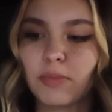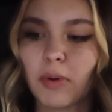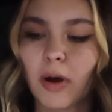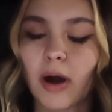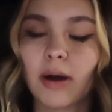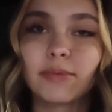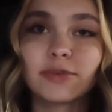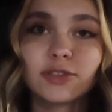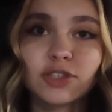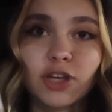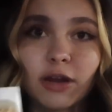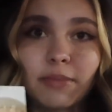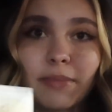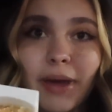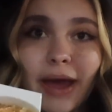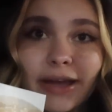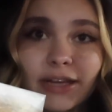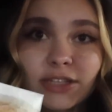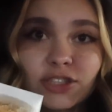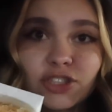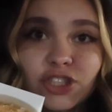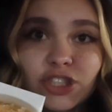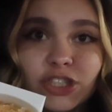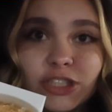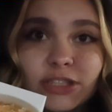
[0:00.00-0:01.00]
Parmesan mac
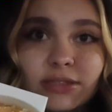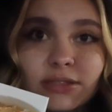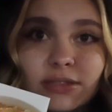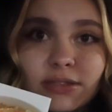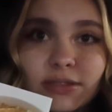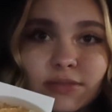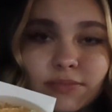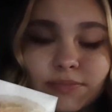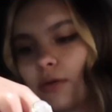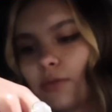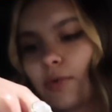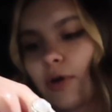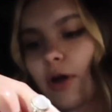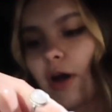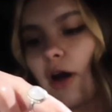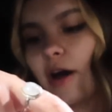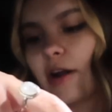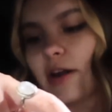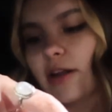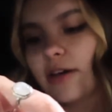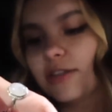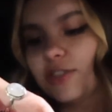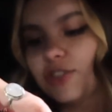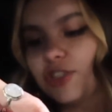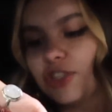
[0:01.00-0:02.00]
and cheese,
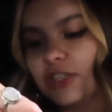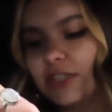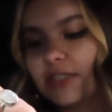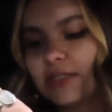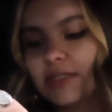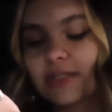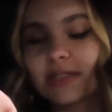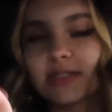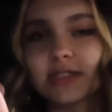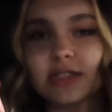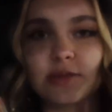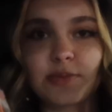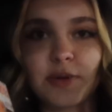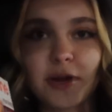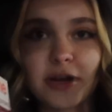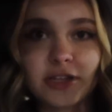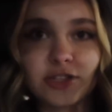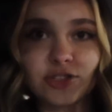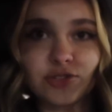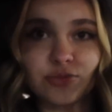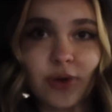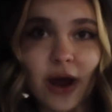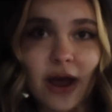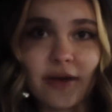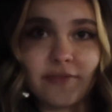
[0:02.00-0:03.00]
ricotta cheese and
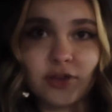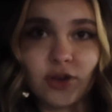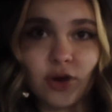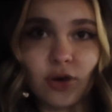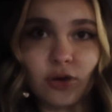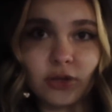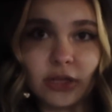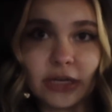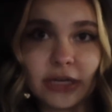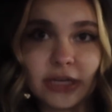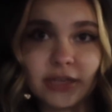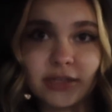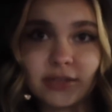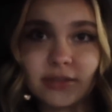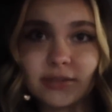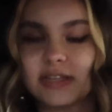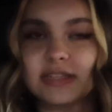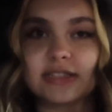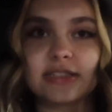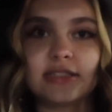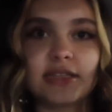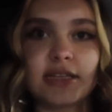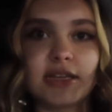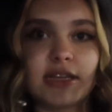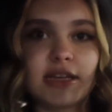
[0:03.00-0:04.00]
spinach ravioli, the
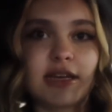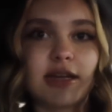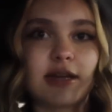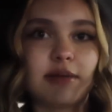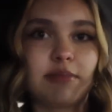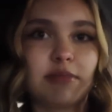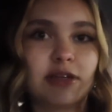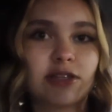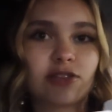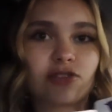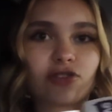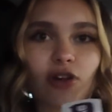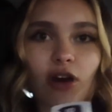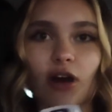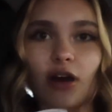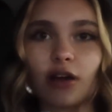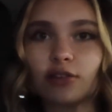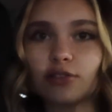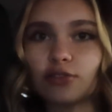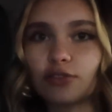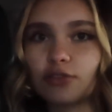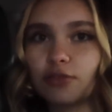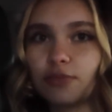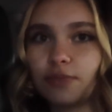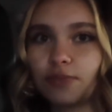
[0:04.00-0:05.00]
ziti and meat
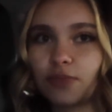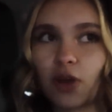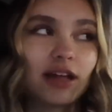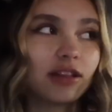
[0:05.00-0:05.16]
sauce.